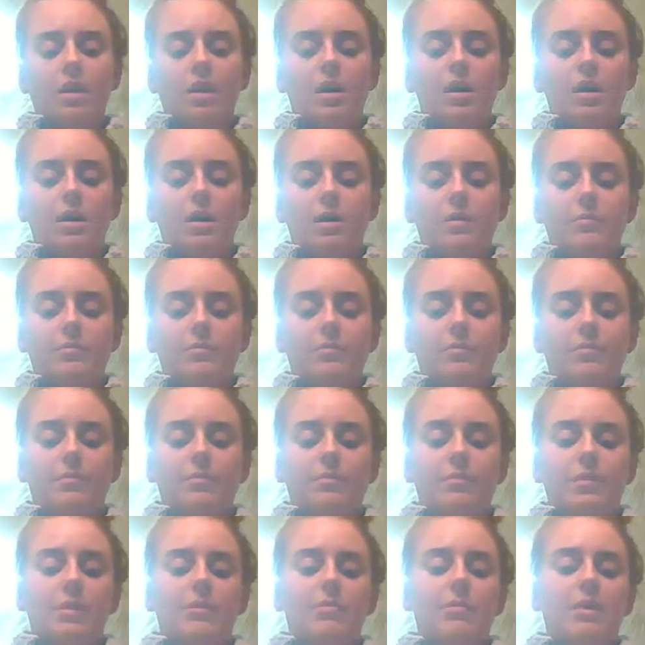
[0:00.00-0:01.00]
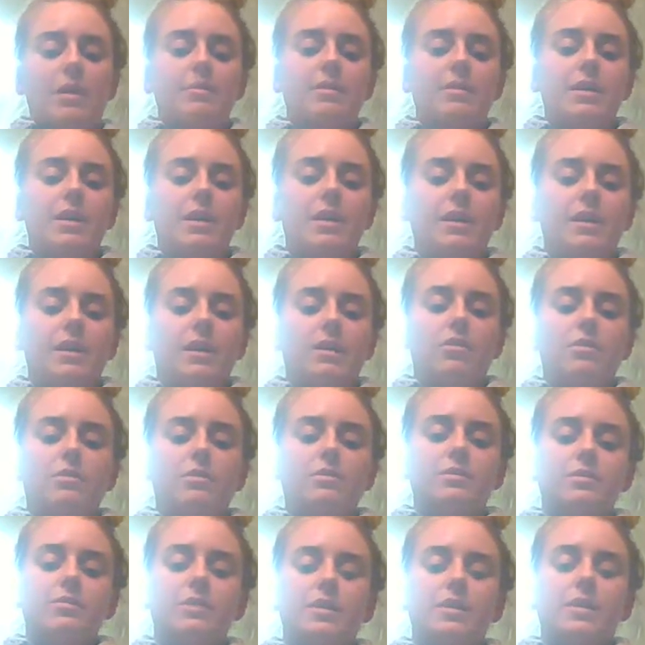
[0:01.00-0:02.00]
My rabbit can
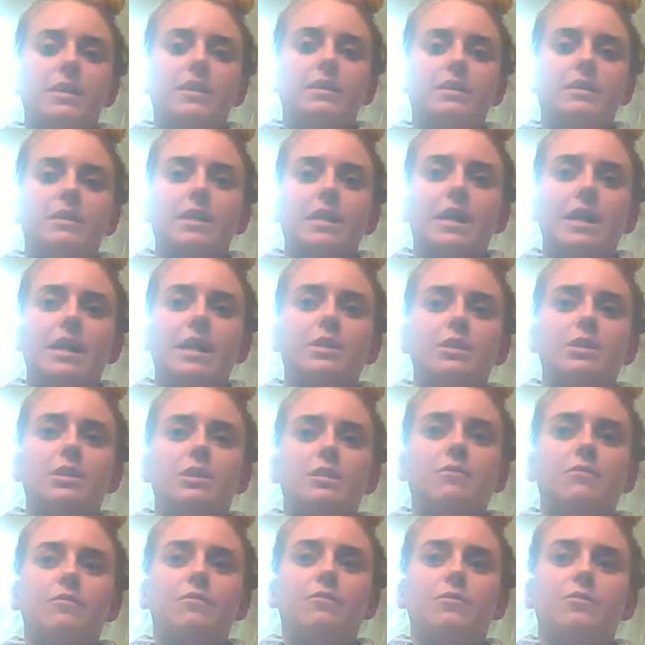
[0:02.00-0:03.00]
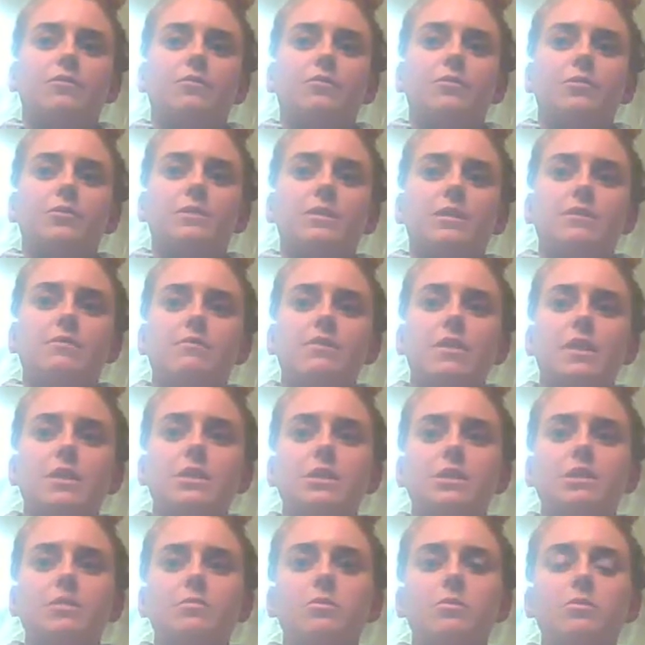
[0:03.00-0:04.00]
also eat a selection of fruits and
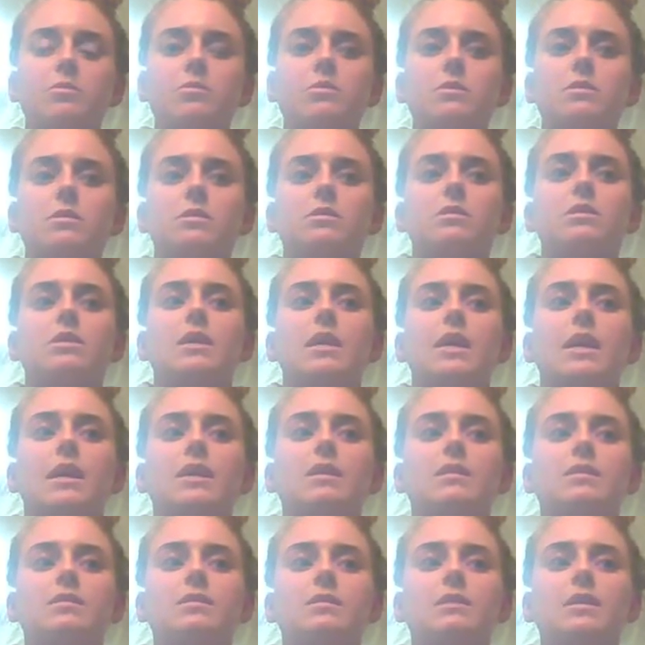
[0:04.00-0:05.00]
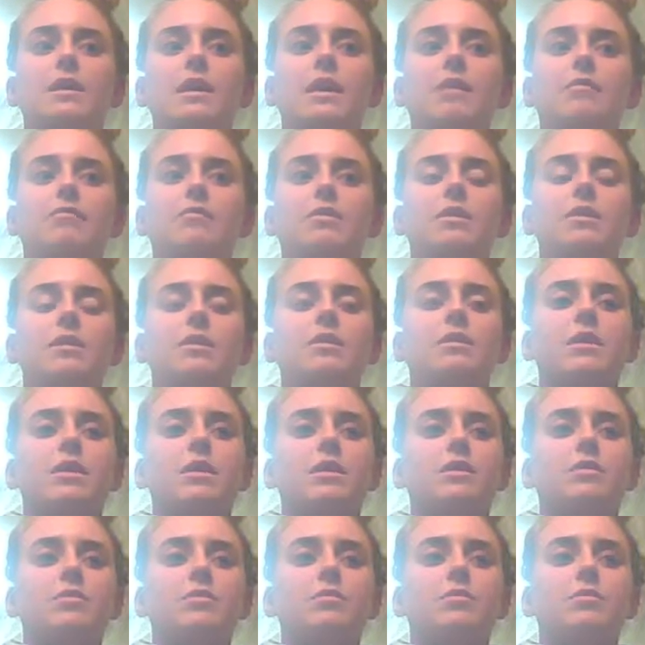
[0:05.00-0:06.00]
vegetables, and everything
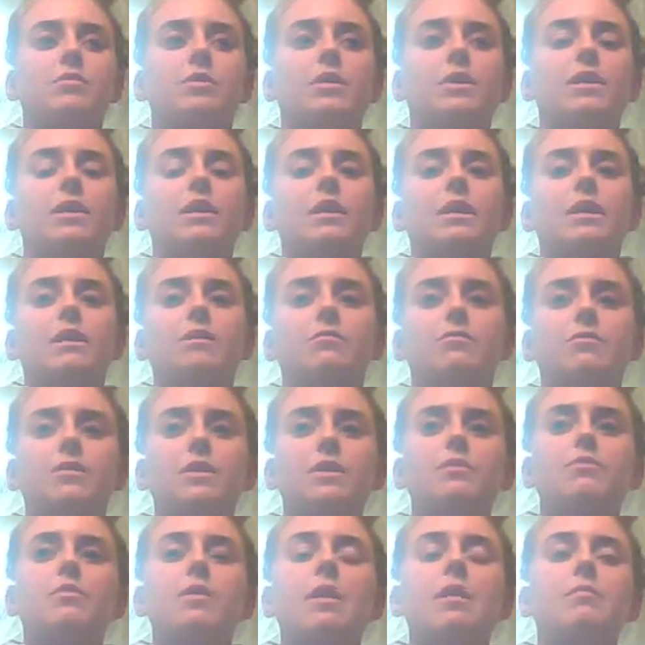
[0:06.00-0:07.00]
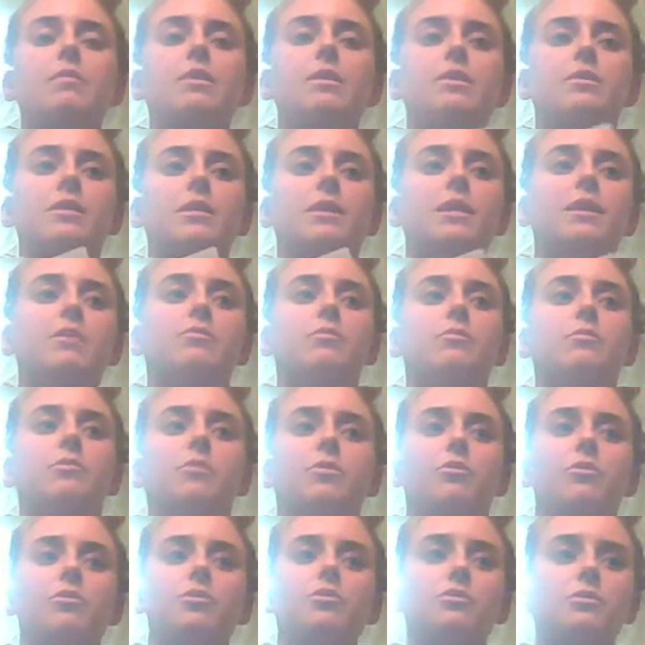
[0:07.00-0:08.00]
that you can feed a rabbit you can get from the
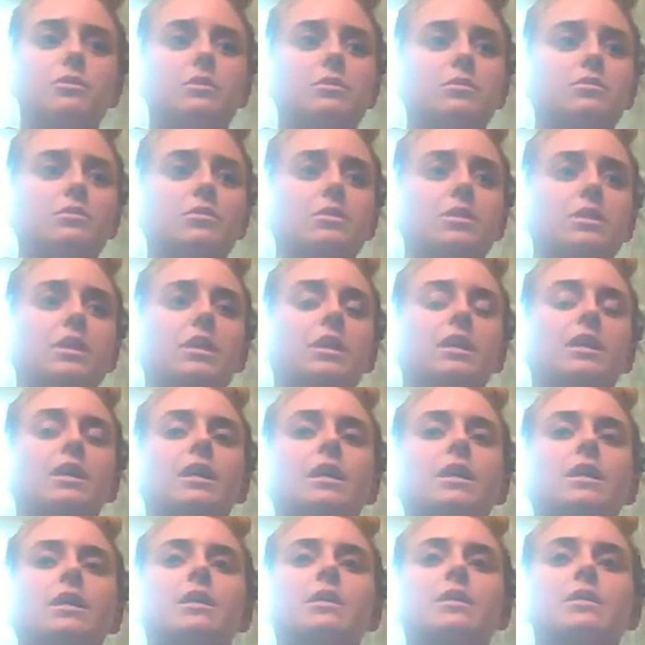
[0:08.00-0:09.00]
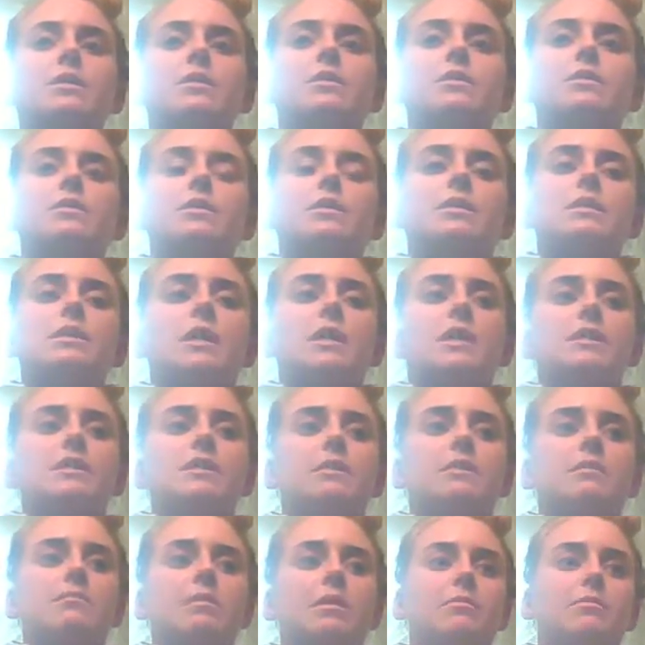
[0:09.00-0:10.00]
grocery store. So it's nice
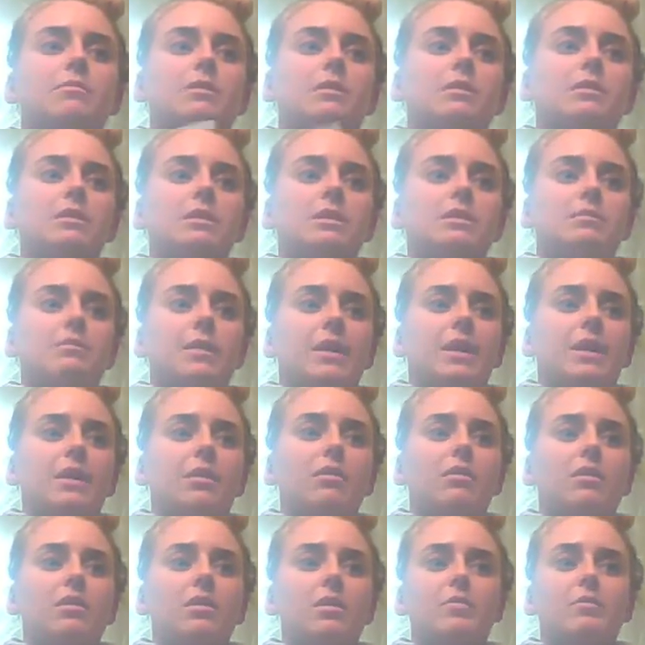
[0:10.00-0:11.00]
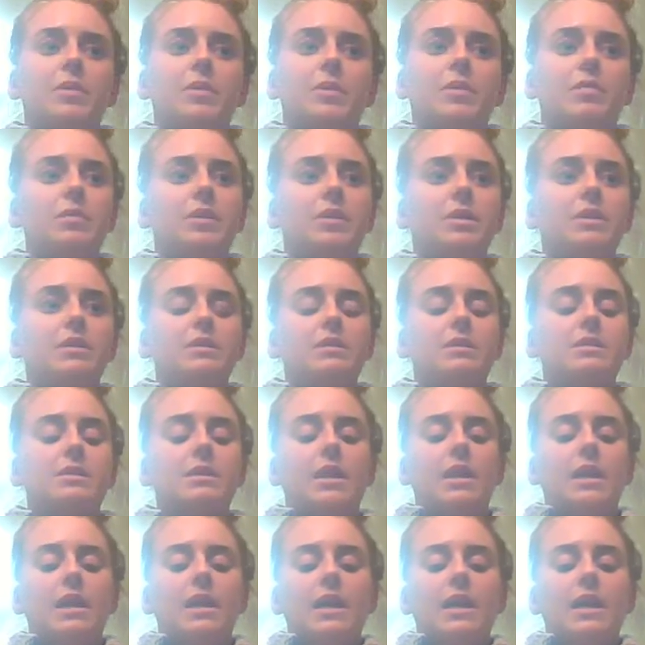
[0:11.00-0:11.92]
to be able to just pick it all up at once.